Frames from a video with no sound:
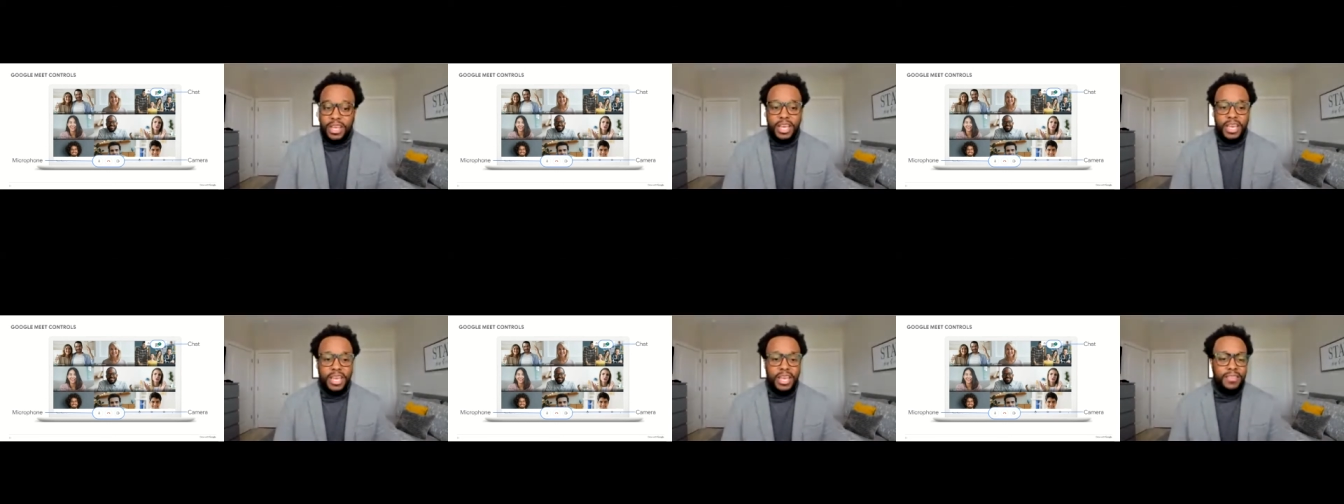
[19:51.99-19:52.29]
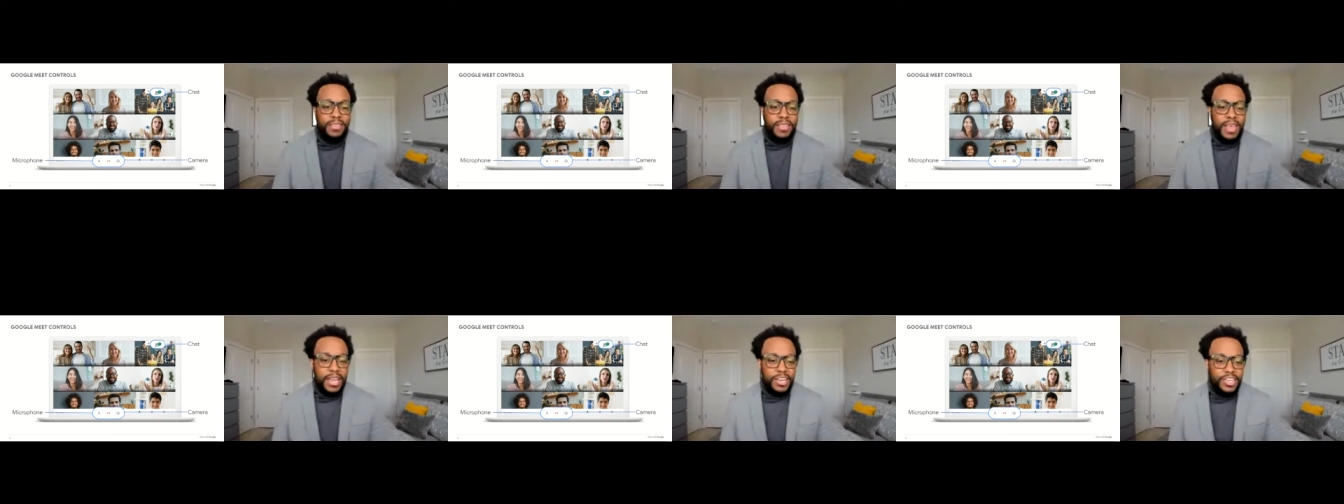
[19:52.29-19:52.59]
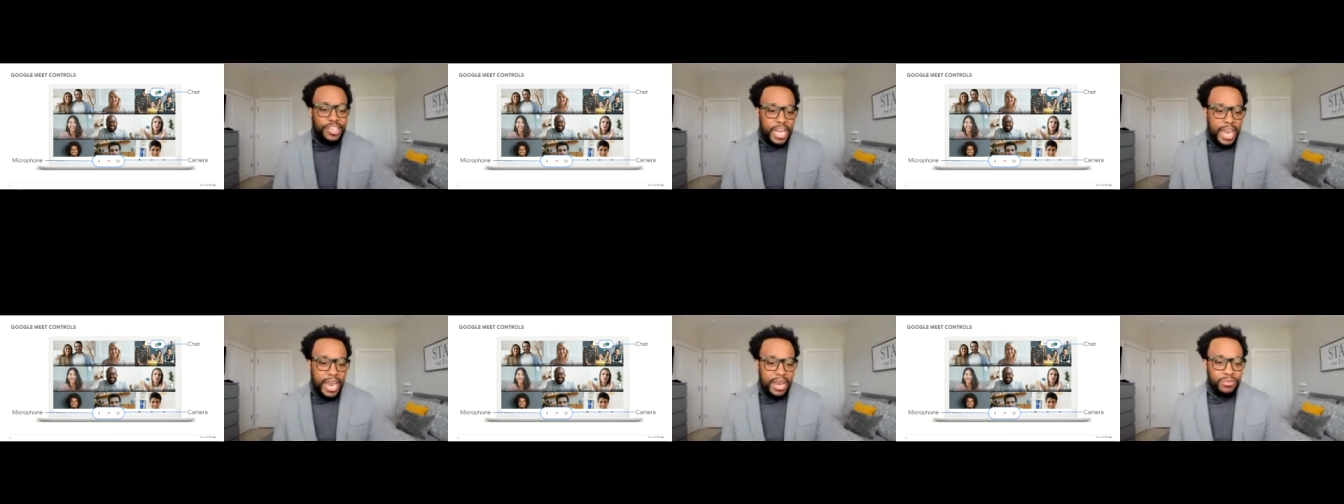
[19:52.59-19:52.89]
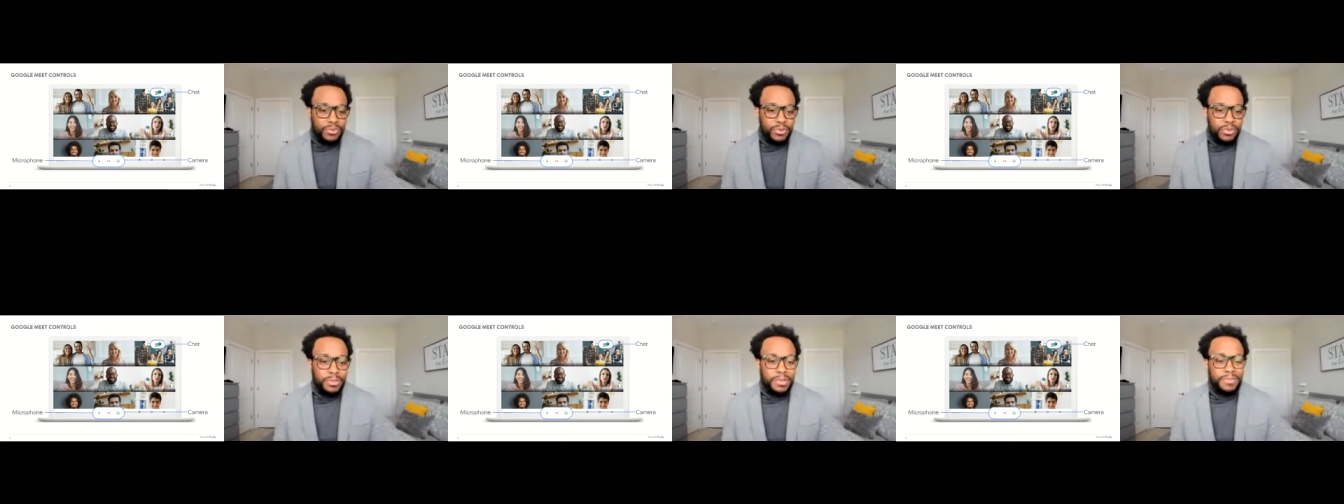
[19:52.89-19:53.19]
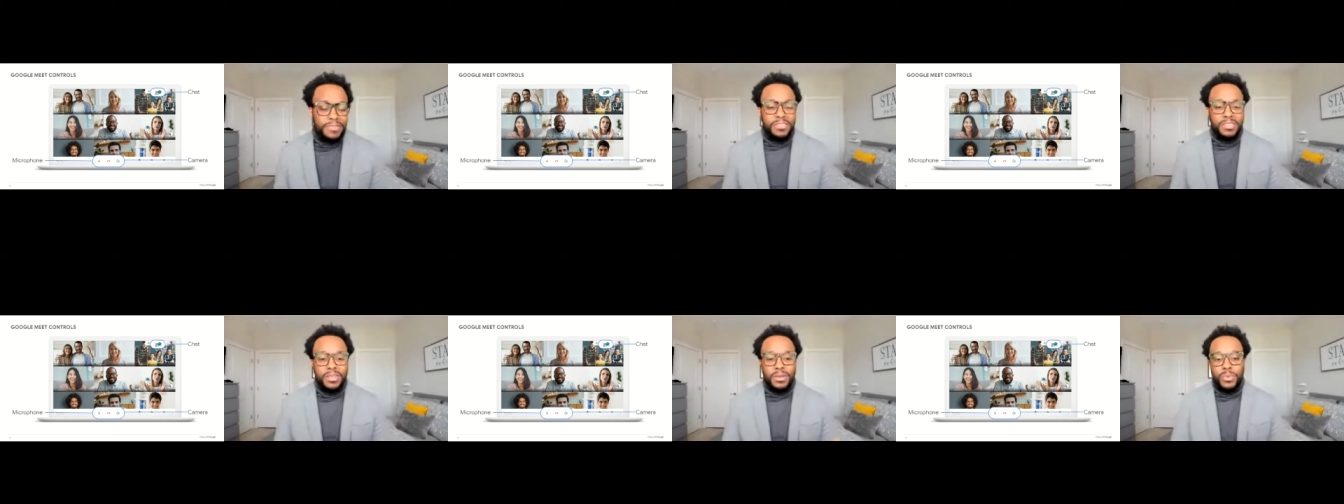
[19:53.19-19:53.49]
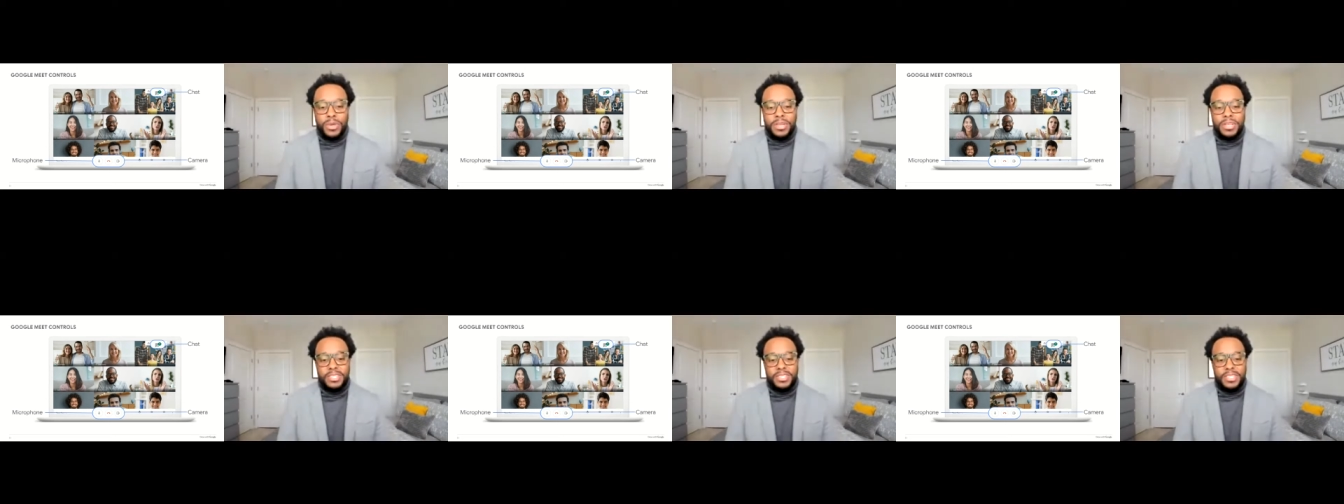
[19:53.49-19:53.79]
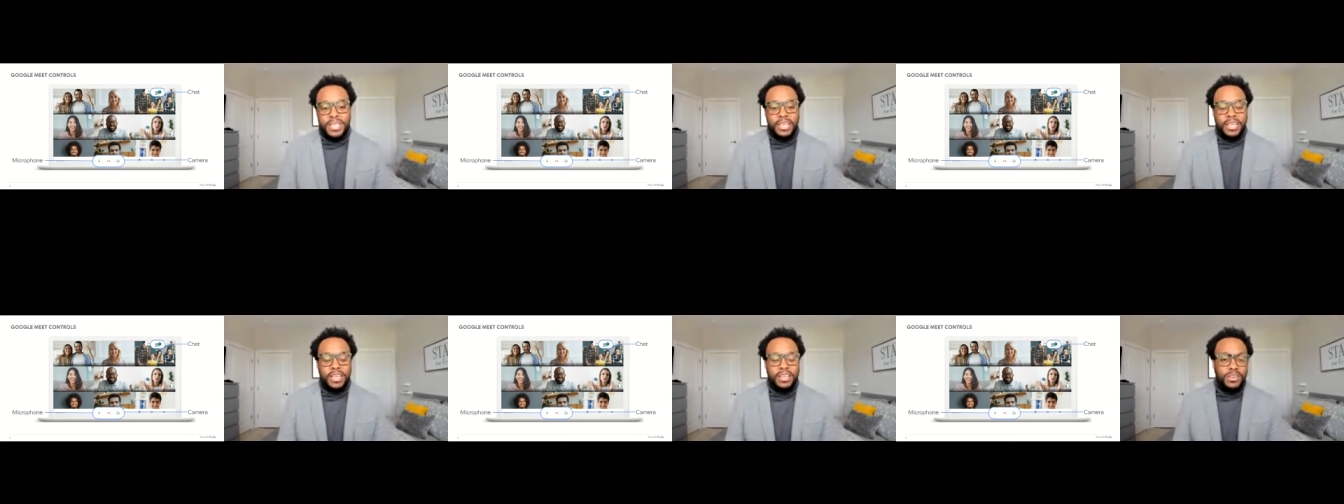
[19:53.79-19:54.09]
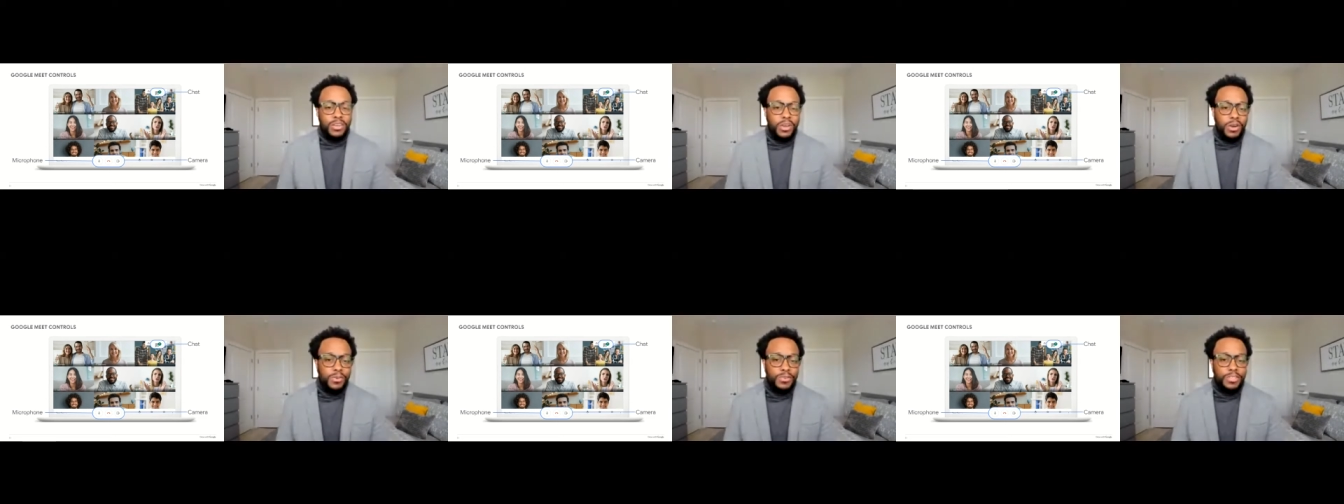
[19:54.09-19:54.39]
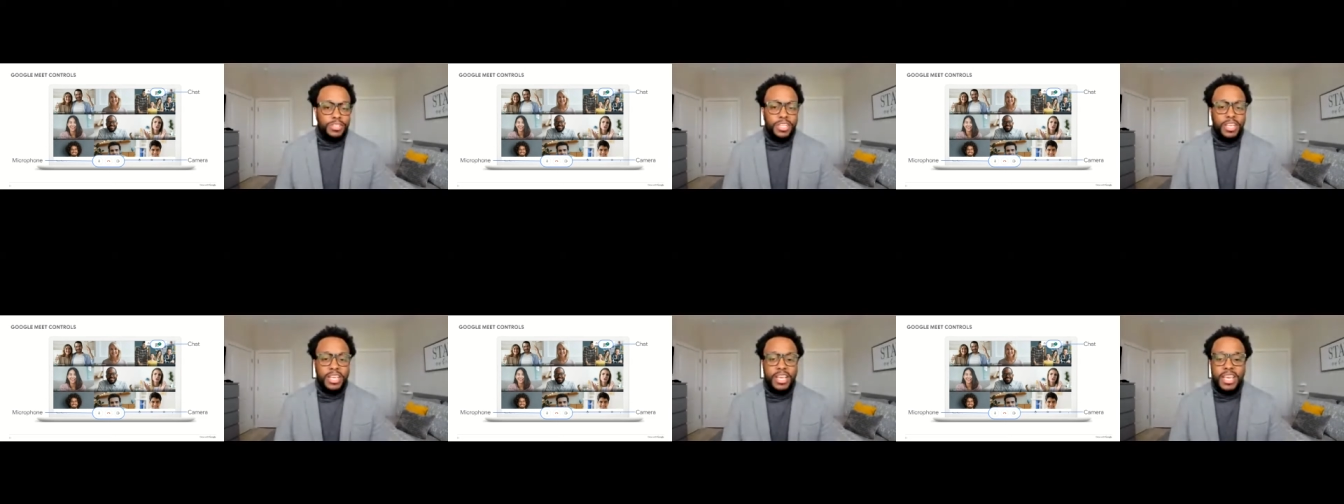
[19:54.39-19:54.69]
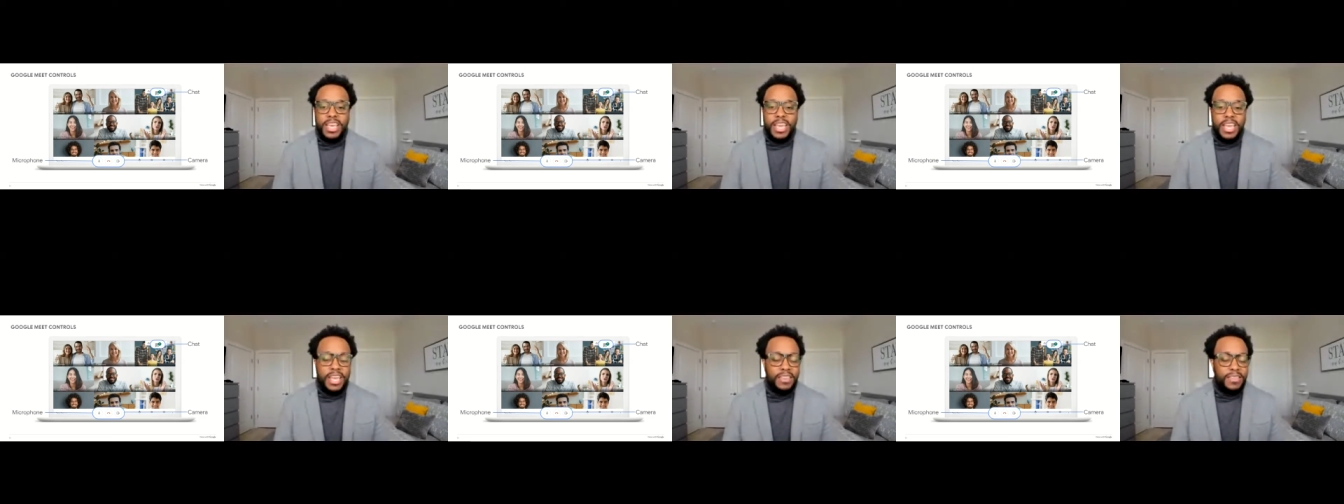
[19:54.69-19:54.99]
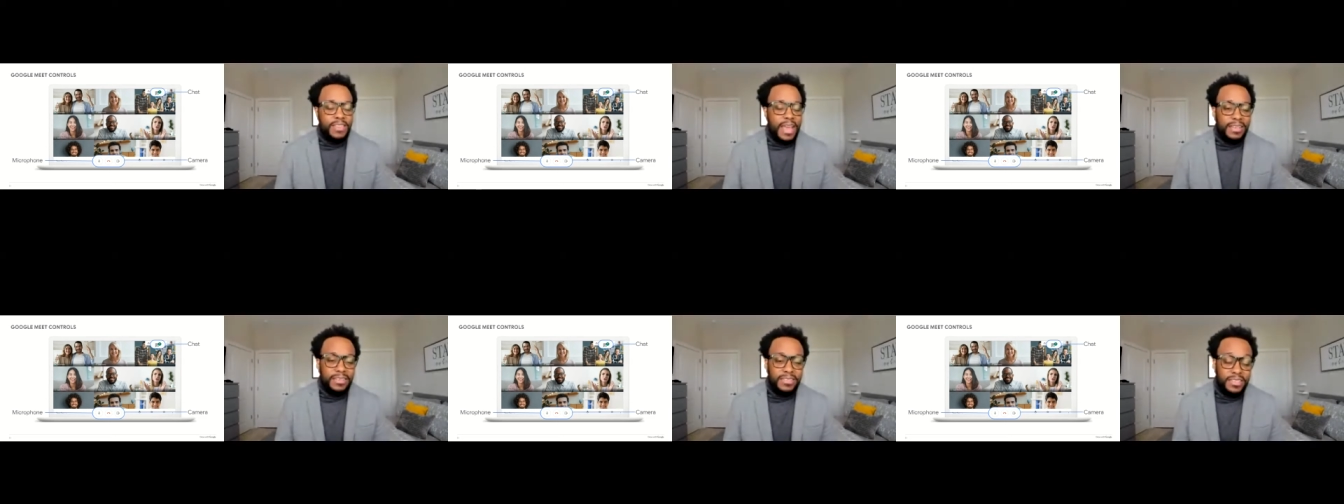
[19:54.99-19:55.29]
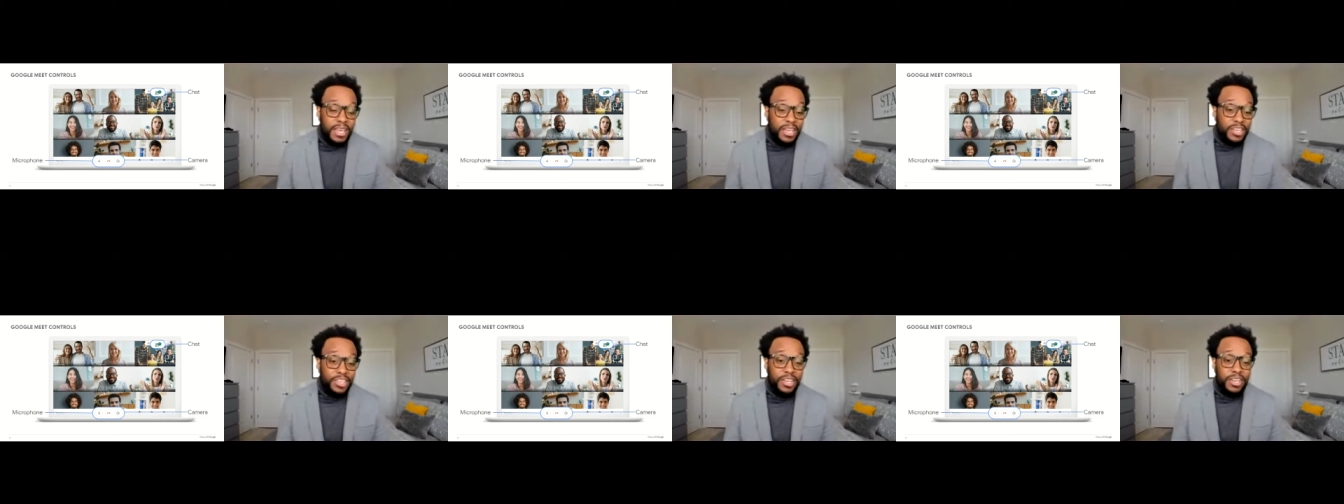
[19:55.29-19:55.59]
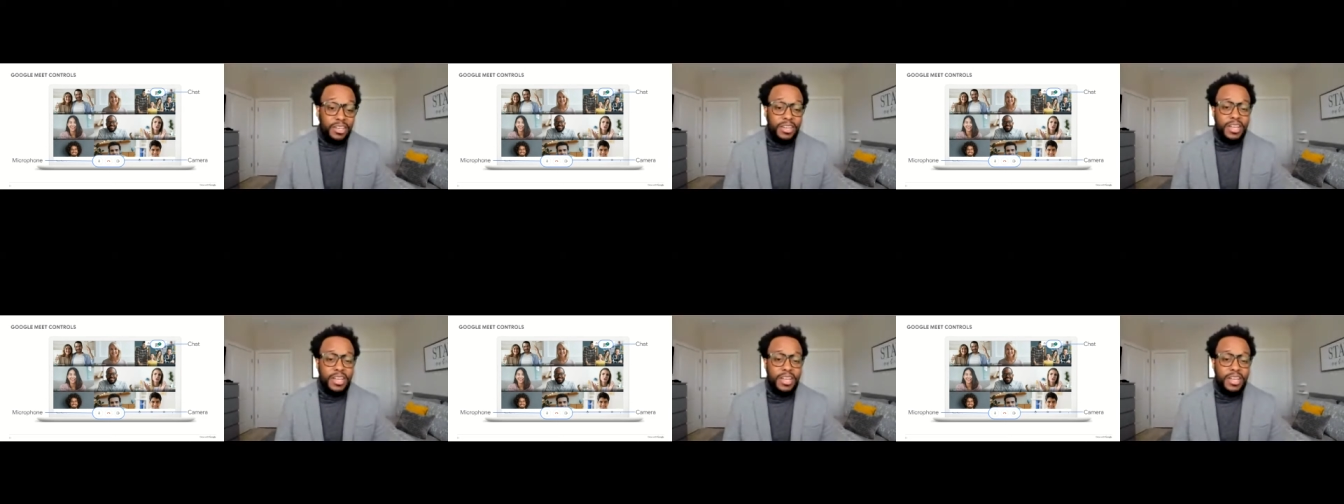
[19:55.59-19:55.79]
in that chat room, if someone is taking notes in that session,